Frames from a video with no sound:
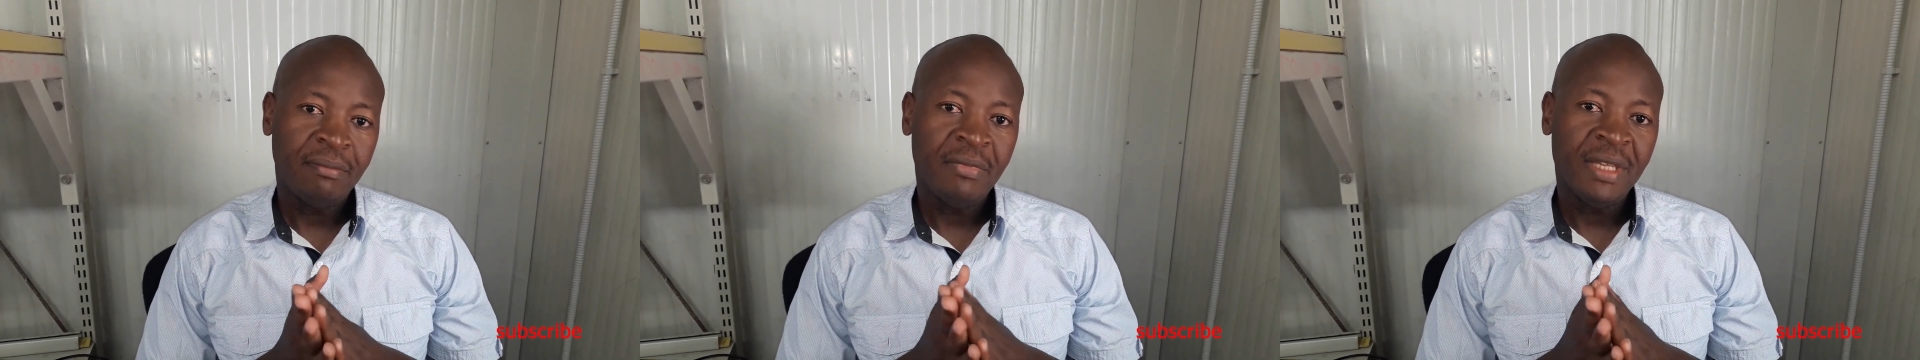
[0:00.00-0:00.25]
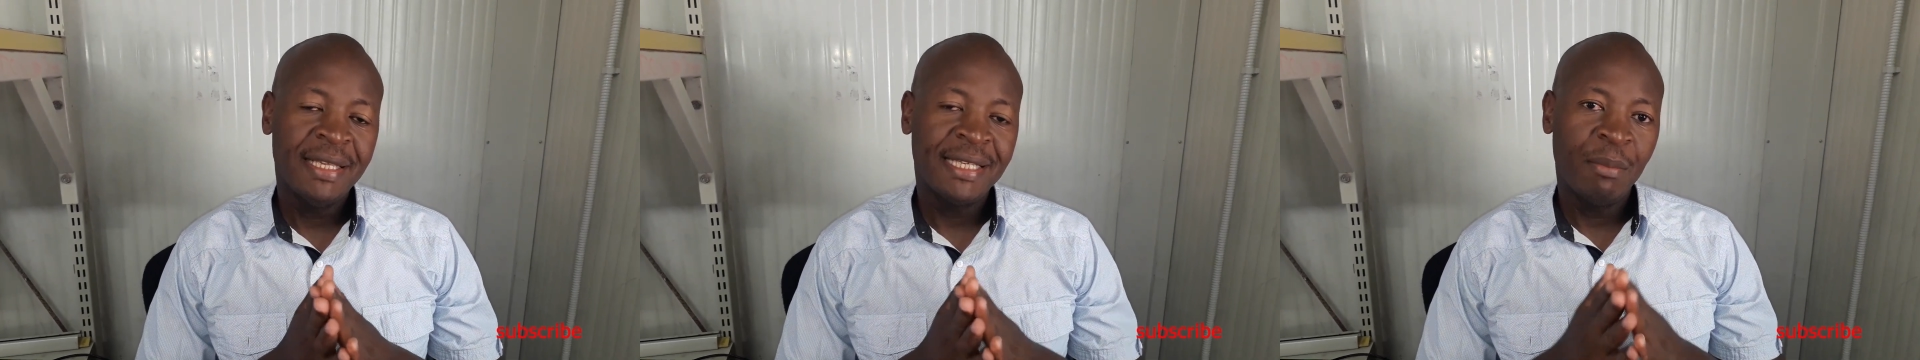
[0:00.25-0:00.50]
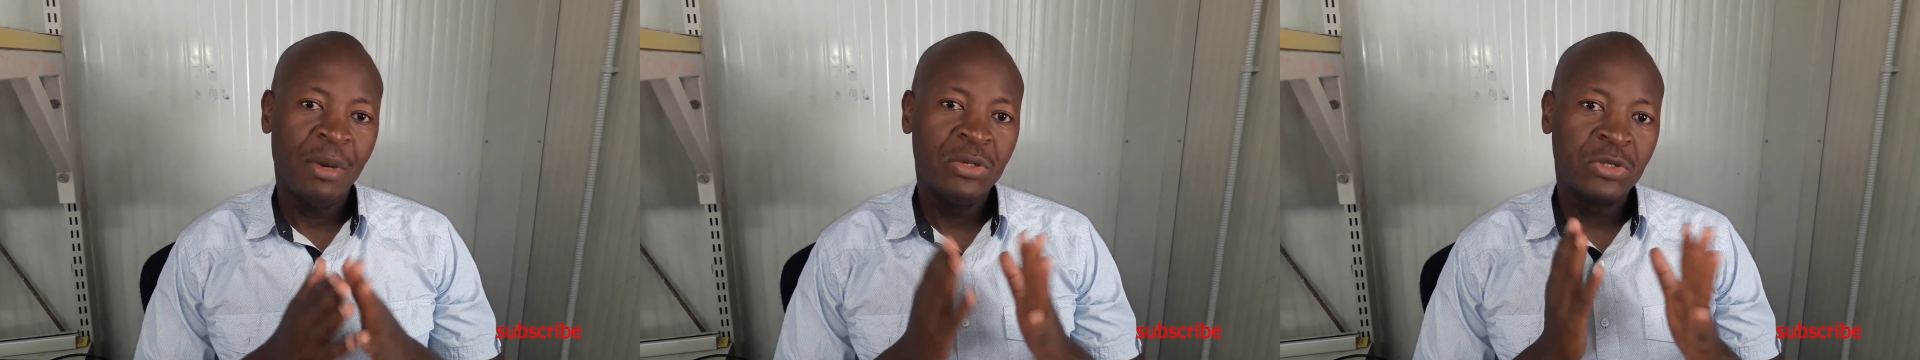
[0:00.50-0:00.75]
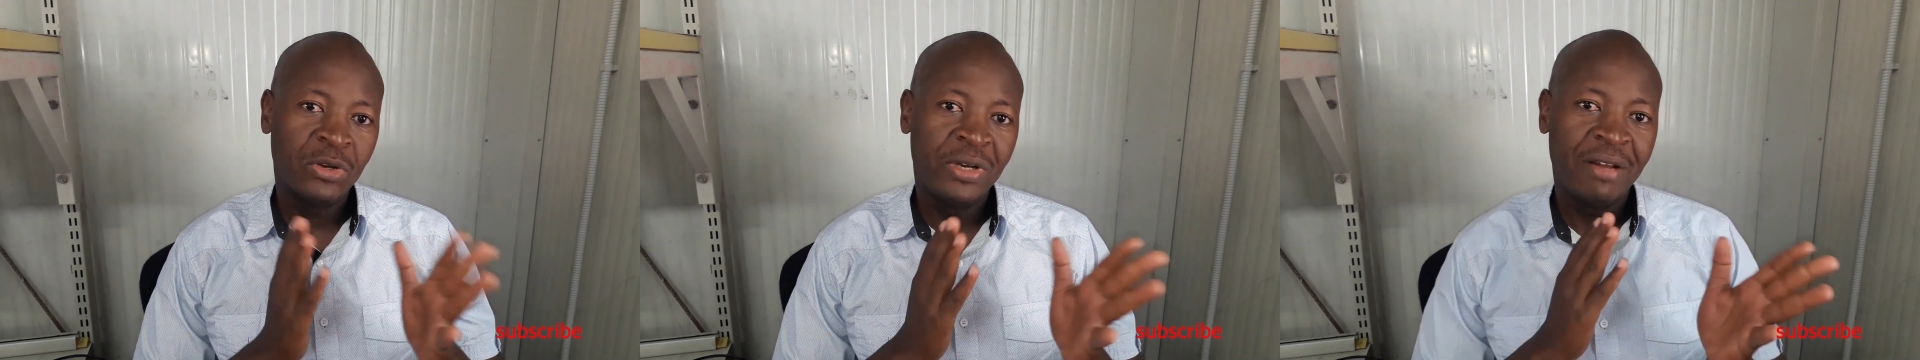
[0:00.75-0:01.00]
It's about
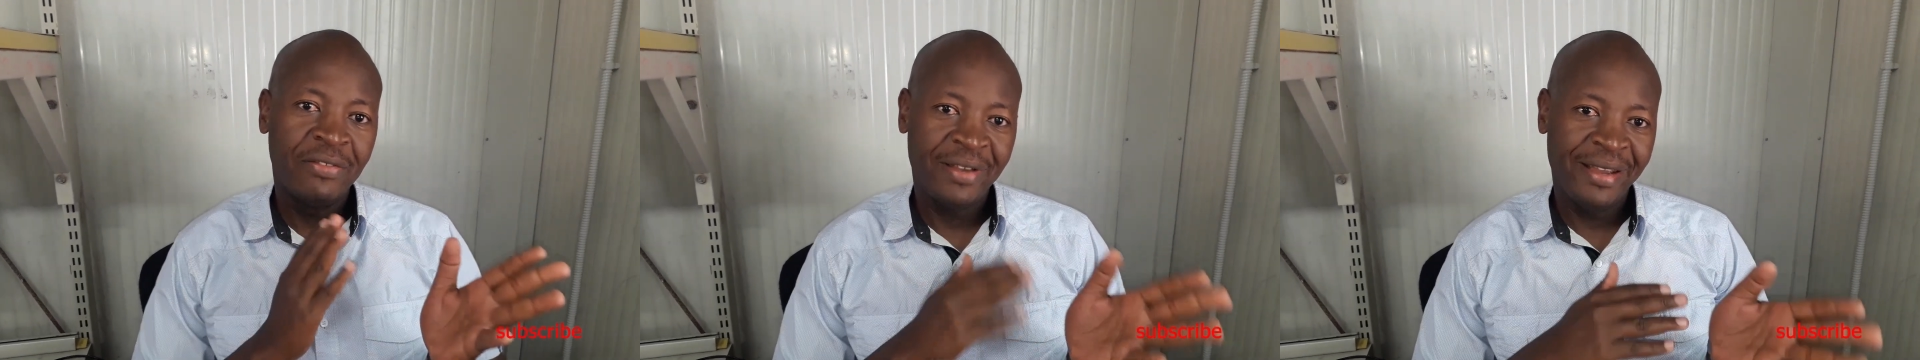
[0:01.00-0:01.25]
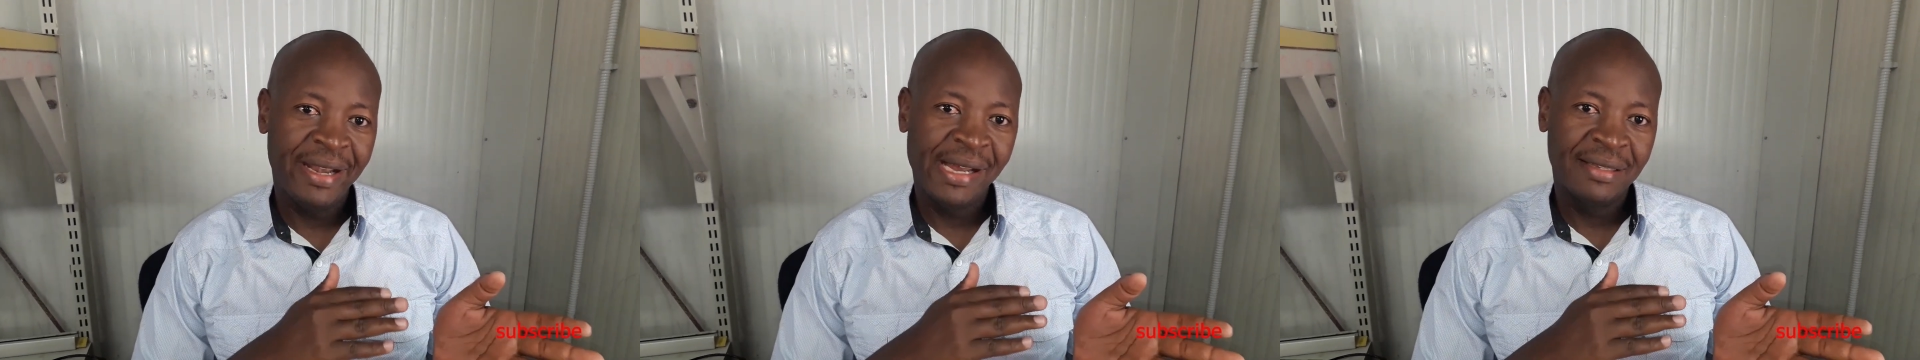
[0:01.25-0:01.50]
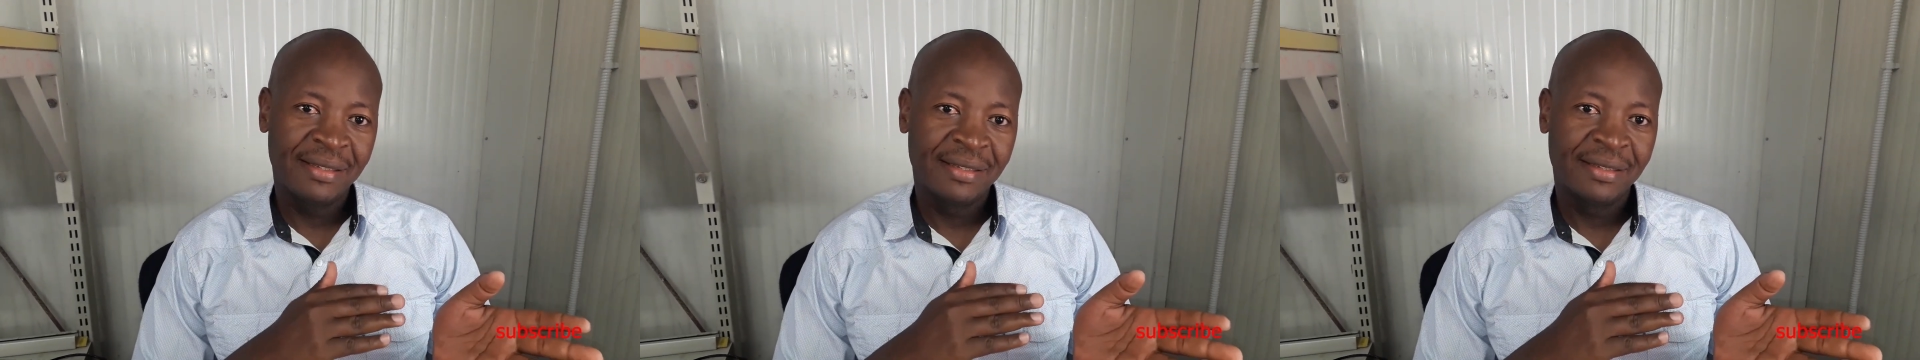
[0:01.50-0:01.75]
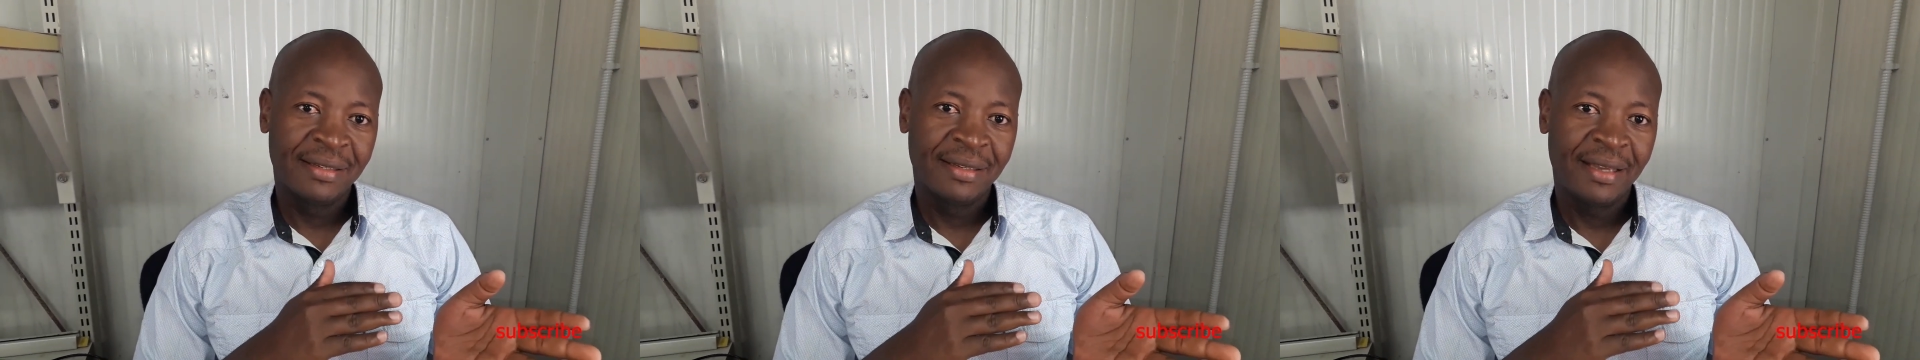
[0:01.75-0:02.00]
coronavirus